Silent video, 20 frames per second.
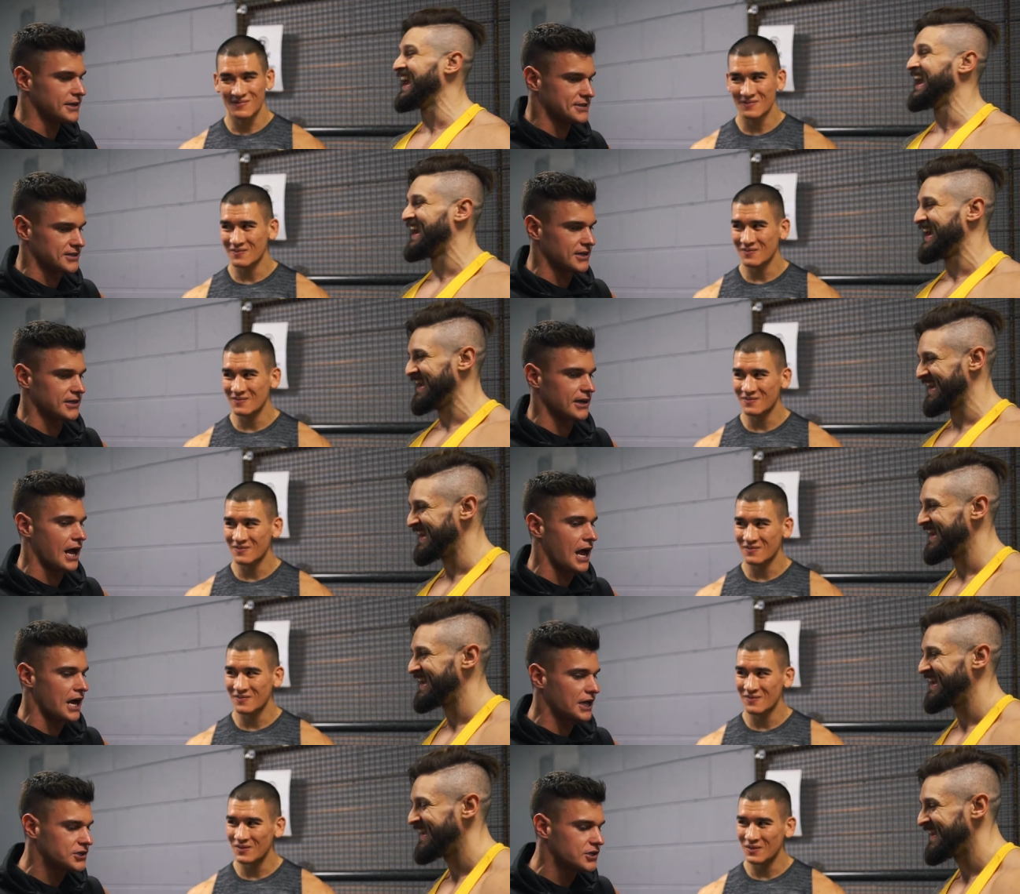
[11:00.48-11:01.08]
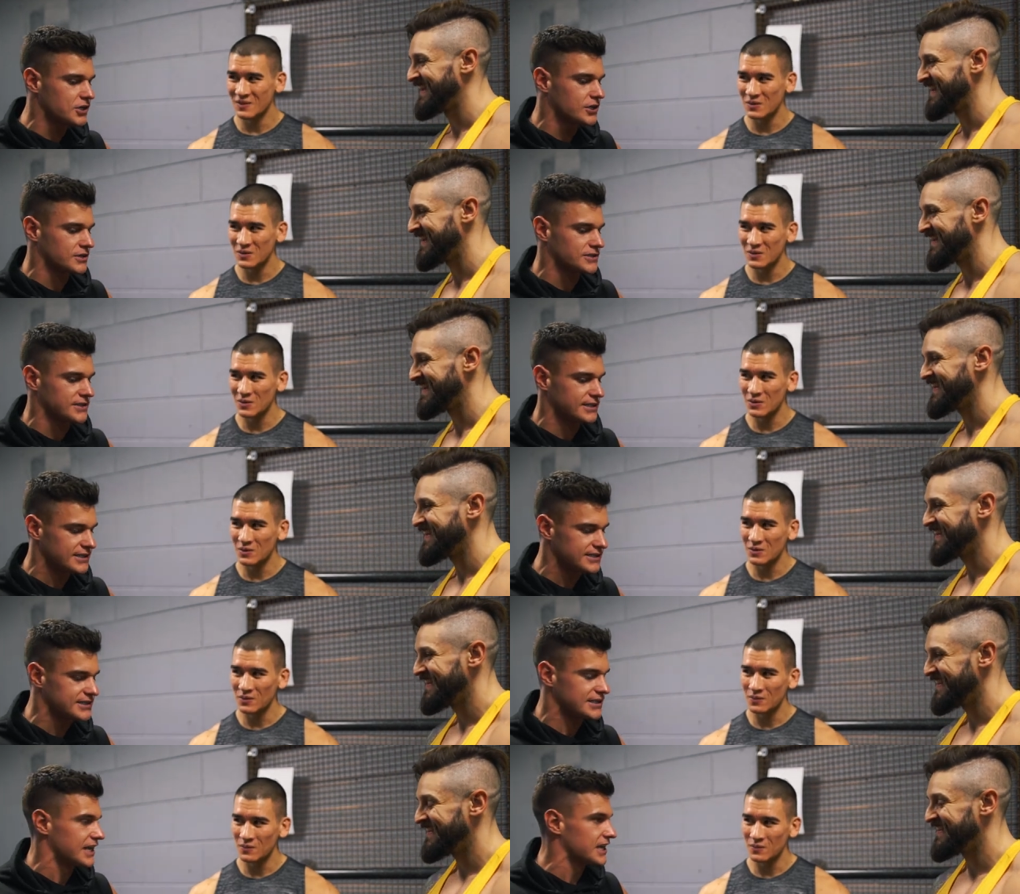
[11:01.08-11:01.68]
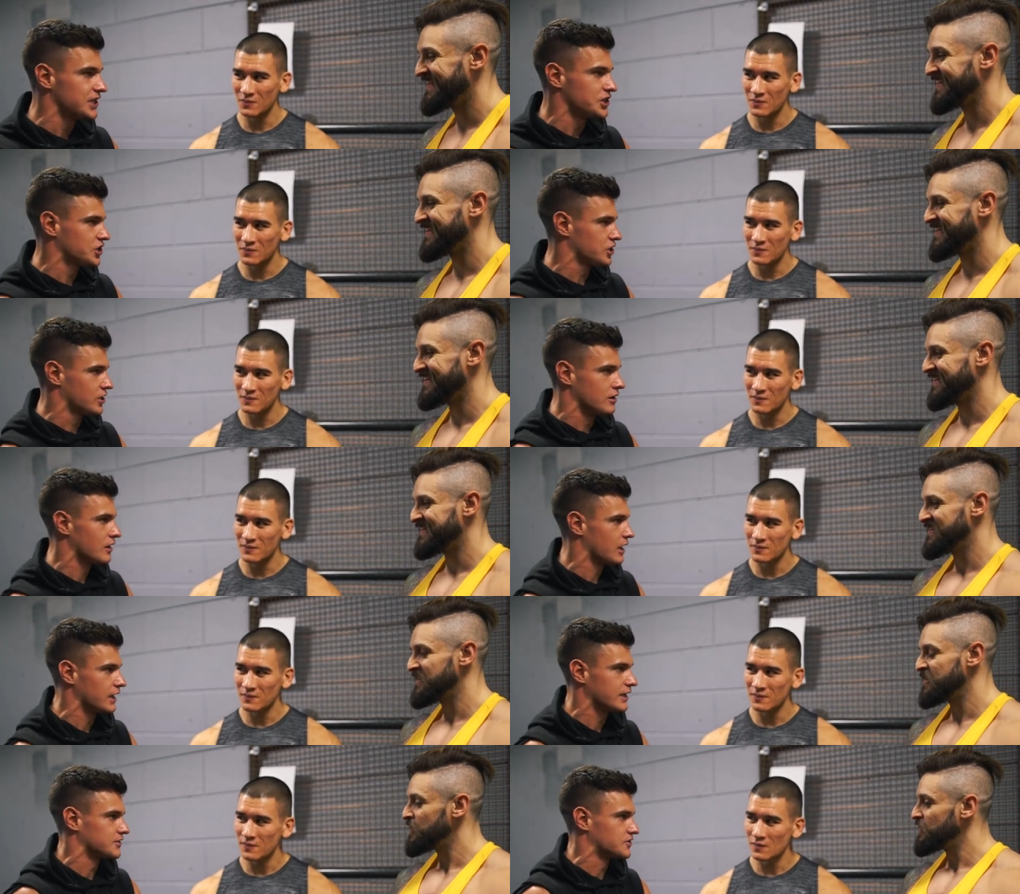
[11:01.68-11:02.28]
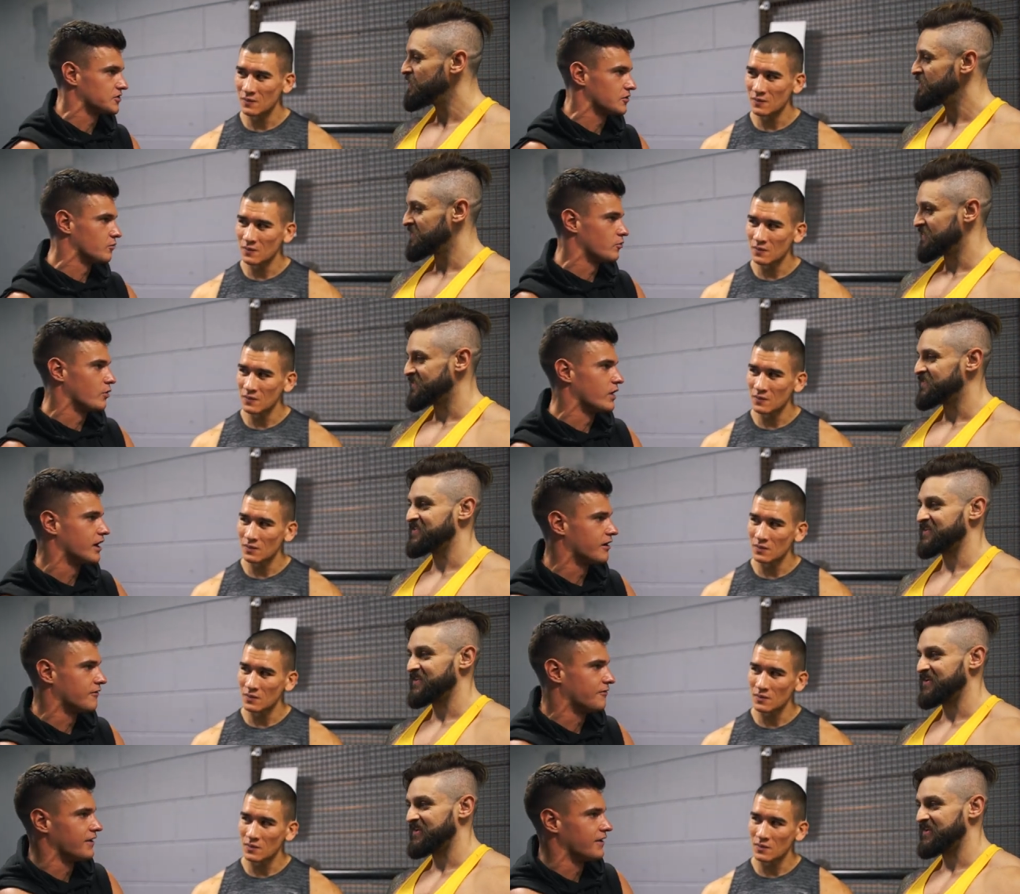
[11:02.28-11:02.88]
Speaker 1: It's a, actually a sensation. Like it's a weird